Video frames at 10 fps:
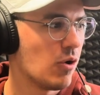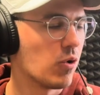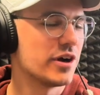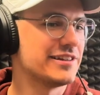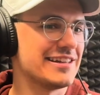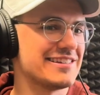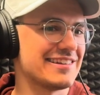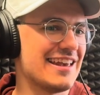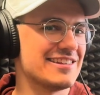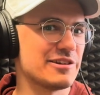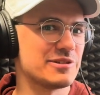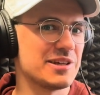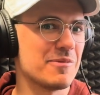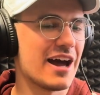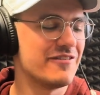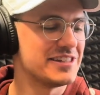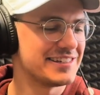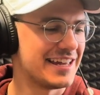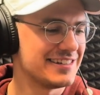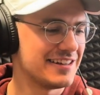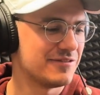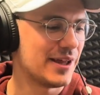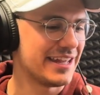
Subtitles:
Or is there some kind of incentive,